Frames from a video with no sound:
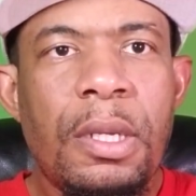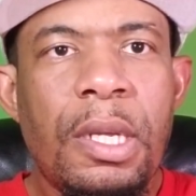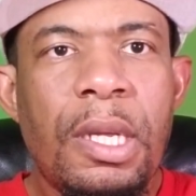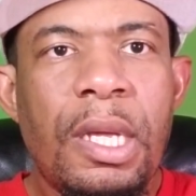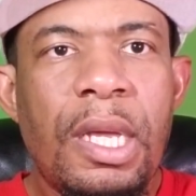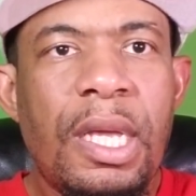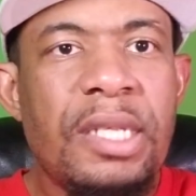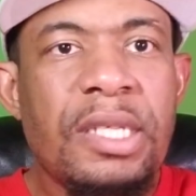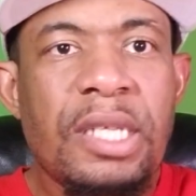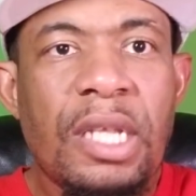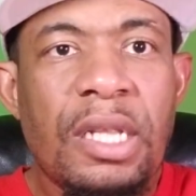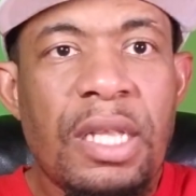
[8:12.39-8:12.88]

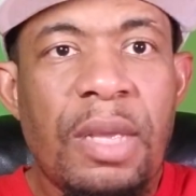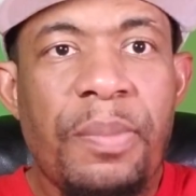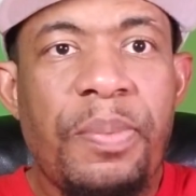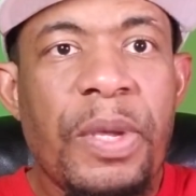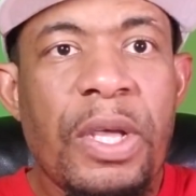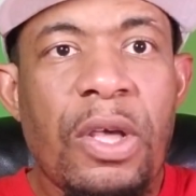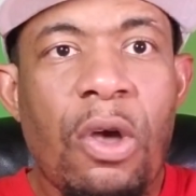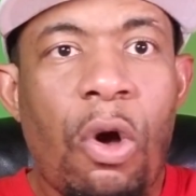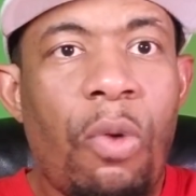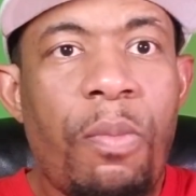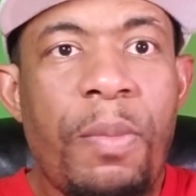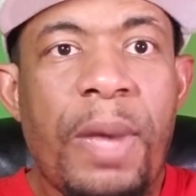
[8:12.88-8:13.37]
He's an
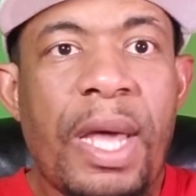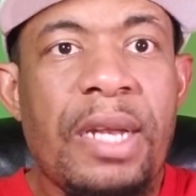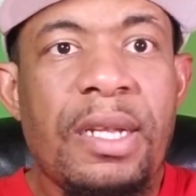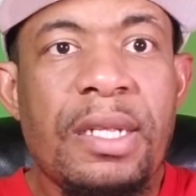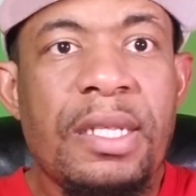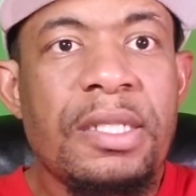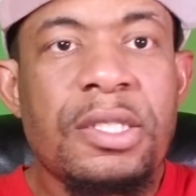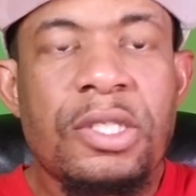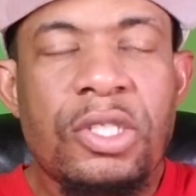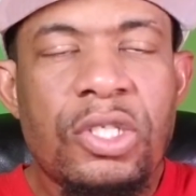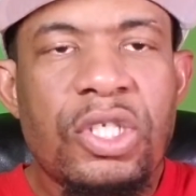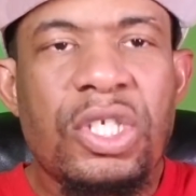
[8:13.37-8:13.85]
Olympic gold
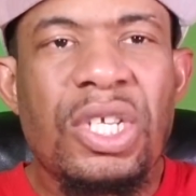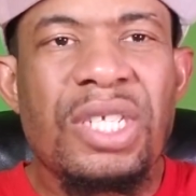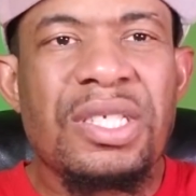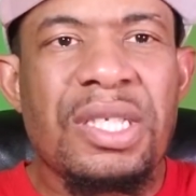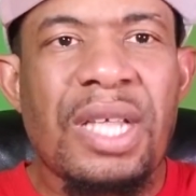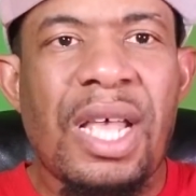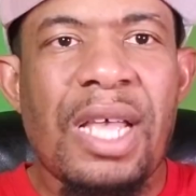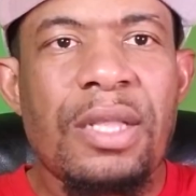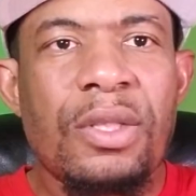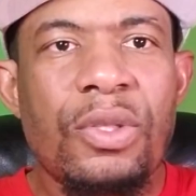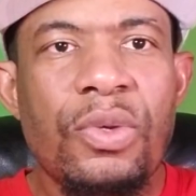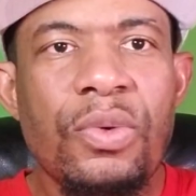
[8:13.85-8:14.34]
medalist, just
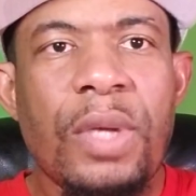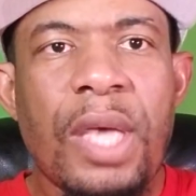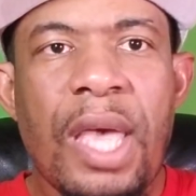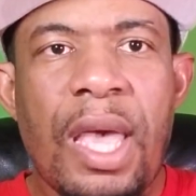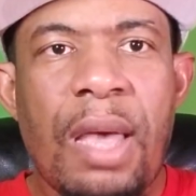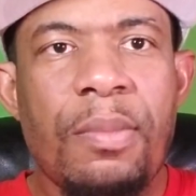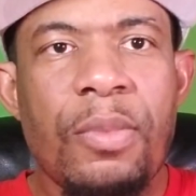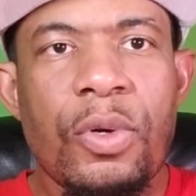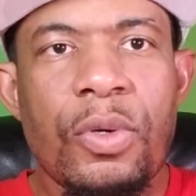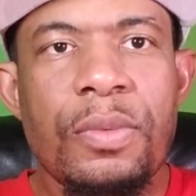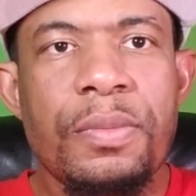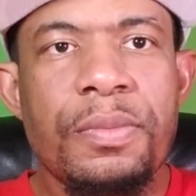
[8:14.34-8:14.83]
like Luke
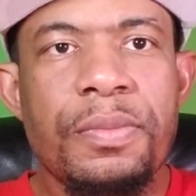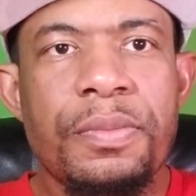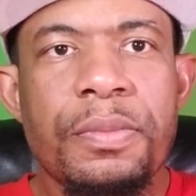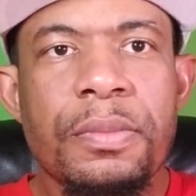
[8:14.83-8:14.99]
Campbell.